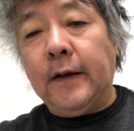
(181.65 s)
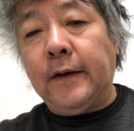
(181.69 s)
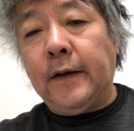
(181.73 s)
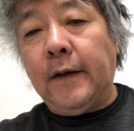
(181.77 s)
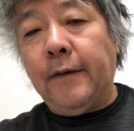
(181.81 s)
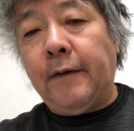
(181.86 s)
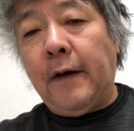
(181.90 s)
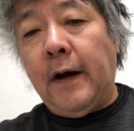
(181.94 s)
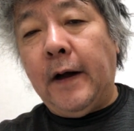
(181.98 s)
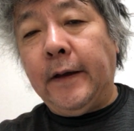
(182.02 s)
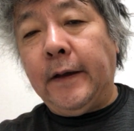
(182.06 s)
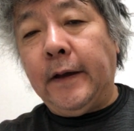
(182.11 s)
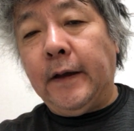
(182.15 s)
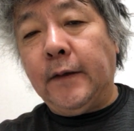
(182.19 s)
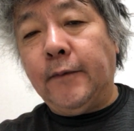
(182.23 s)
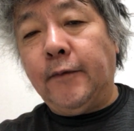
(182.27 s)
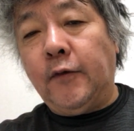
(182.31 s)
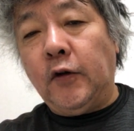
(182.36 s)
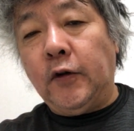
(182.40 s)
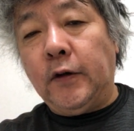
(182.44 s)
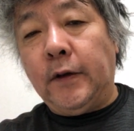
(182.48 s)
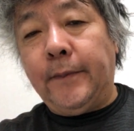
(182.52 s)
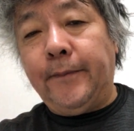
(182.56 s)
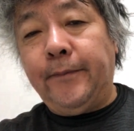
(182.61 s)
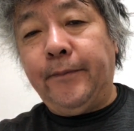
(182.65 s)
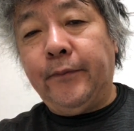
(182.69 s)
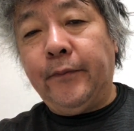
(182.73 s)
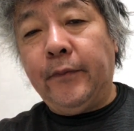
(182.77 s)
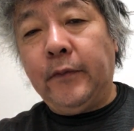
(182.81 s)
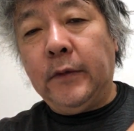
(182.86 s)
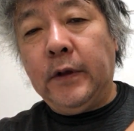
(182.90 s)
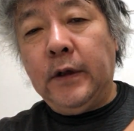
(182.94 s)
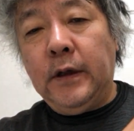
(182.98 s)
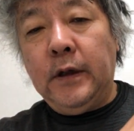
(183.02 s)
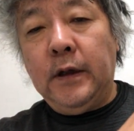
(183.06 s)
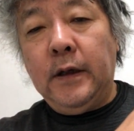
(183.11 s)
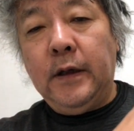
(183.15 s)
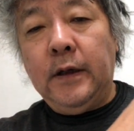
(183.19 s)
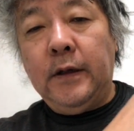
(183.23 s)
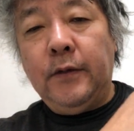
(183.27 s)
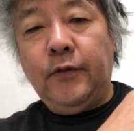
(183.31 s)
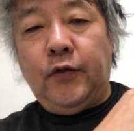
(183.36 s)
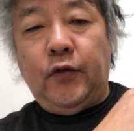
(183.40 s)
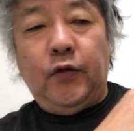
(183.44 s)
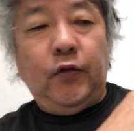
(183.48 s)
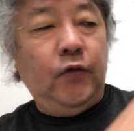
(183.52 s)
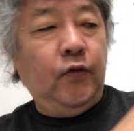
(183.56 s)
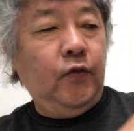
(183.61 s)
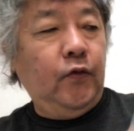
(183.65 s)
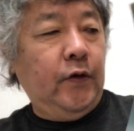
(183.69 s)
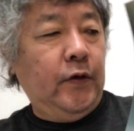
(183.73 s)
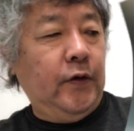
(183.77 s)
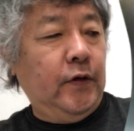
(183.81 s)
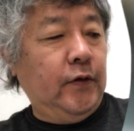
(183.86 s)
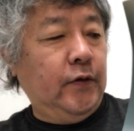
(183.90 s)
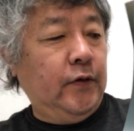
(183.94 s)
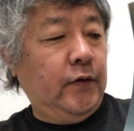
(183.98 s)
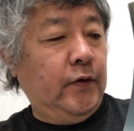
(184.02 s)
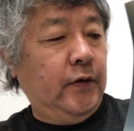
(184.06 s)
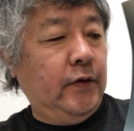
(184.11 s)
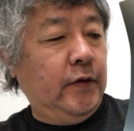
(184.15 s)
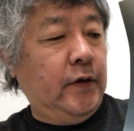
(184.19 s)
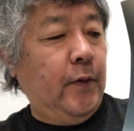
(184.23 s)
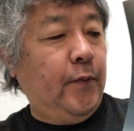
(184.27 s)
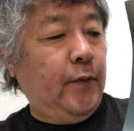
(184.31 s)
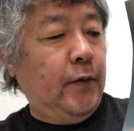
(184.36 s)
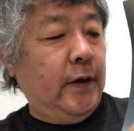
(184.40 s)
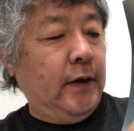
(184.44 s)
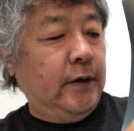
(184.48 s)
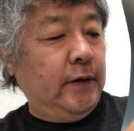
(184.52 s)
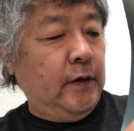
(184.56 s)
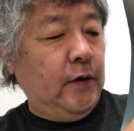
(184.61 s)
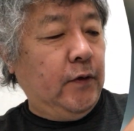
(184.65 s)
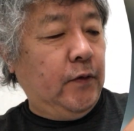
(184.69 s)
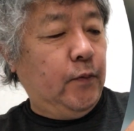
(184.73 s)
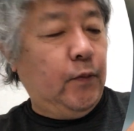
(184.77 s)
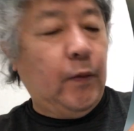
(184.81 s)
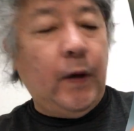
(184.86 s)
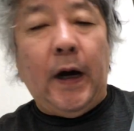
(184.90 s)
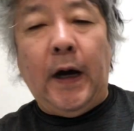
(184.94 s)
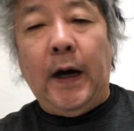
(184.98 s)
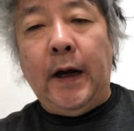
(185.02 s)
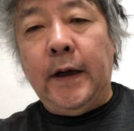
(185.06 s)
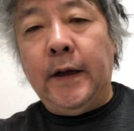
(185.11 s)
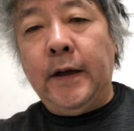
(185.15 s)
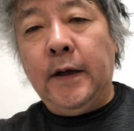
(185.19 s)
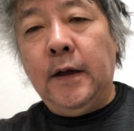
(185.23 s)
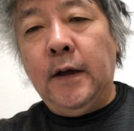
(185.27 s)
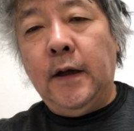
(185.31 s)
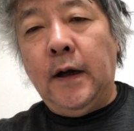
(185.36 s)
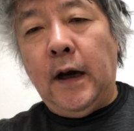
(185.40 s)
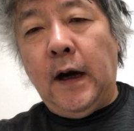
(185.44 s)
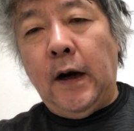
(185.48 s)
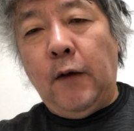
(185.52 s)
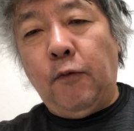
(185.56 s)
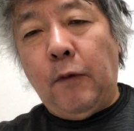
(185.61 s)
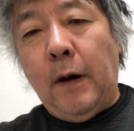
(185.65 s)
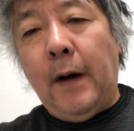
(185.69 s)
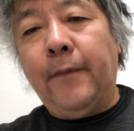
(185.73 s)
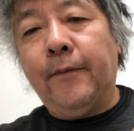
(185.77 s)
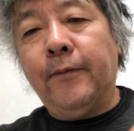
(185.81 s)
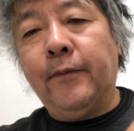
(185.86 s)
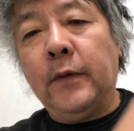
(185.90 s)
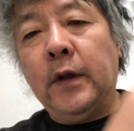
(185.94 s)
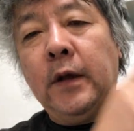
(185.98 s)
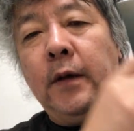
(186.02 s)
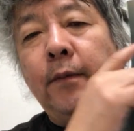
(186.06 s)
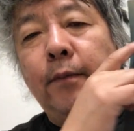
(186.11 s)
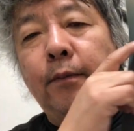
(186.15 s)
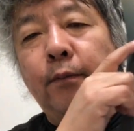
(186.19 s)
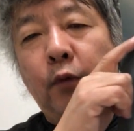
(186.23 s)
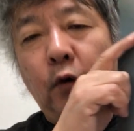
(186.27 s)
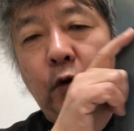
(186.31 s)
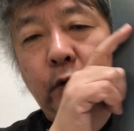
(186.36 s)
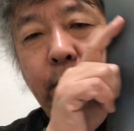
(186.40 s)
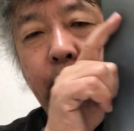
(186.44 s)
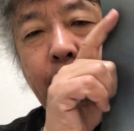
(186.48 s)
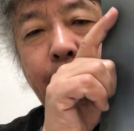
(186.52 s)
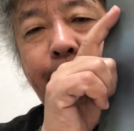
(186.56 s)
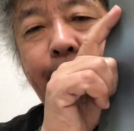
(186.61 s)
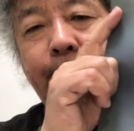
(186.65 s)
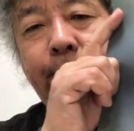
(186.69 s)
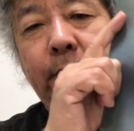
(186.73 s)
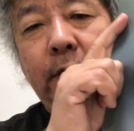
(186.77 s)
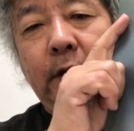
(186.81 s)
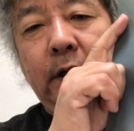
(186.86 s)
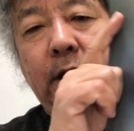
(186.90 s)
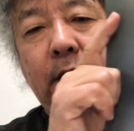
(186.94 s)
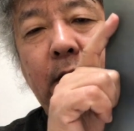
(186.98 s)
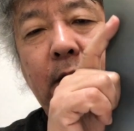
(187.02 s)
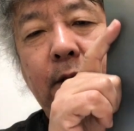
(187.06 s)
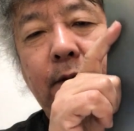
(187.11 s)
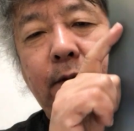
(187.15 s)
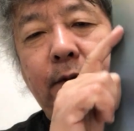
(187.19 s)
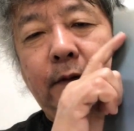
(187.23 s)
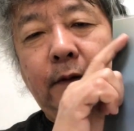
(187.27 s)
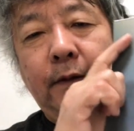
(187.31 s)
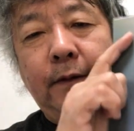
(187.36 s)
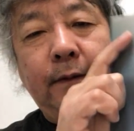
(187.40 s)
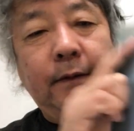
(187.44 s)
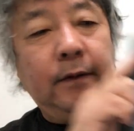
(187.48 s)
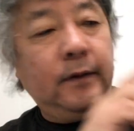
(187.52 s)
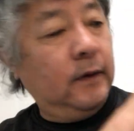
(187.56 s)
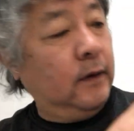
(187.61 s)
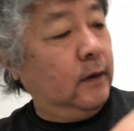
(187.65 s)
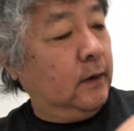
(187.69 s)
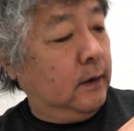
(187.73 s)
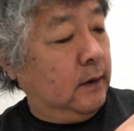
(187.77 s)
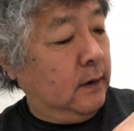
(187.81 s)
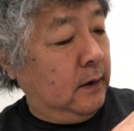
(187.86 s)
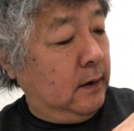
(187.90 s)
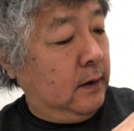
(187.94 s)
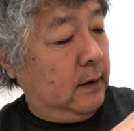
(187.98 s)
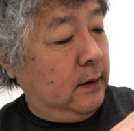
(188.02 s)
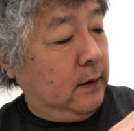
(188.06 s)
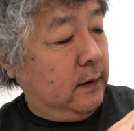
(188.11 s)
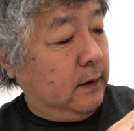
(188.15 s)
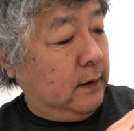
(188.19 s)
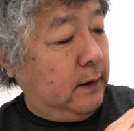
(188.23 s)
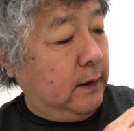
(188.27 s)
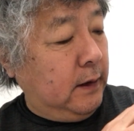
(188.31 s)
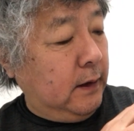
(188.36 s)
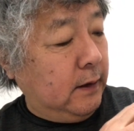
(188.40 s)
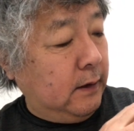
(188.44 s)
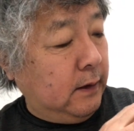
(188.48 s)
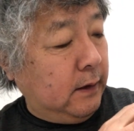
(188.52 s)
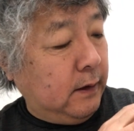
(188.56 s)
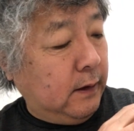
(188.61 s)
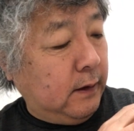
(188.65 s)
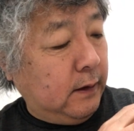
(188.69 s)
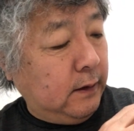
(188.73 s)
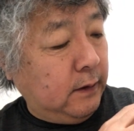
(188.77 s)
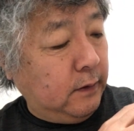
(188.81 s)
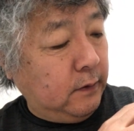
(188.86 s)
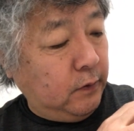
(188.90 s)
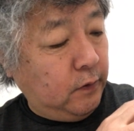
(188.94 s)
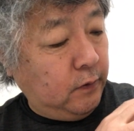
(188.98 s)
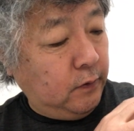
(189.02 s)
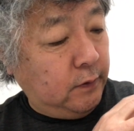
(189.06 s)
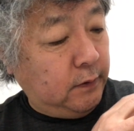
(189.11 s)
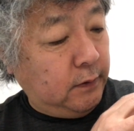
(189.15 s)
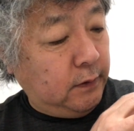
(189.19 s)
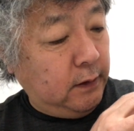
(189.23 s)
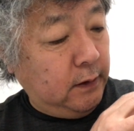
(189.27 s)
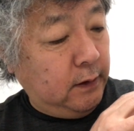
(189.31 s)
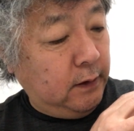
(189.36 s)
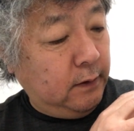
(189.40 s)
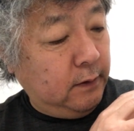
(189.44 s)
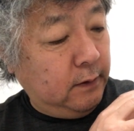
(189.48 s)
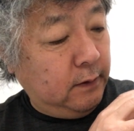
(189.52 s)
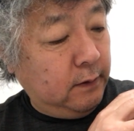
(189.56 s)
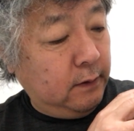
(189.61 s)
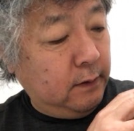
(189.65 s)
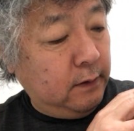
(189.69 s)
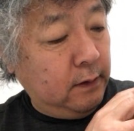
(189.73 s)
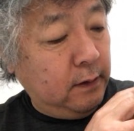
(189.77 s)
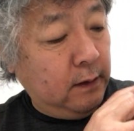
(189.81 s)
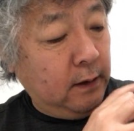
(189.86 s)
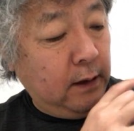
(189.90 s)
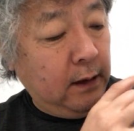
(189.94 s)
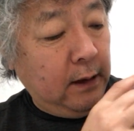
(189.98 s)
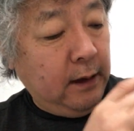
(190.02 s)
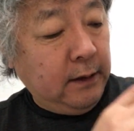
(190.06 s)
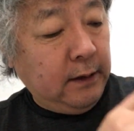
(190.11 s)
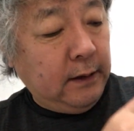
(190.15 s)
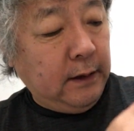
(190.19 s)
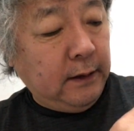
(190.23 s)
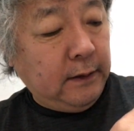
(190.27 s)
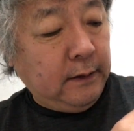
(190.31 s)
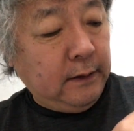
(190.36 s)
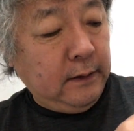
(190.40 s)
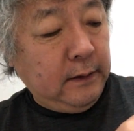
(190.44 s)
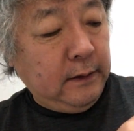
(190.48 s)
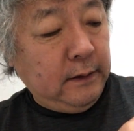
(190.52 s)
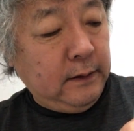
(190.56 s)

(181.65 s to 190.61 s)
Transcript: a defining border. Two worlds separated by one border. And here you see the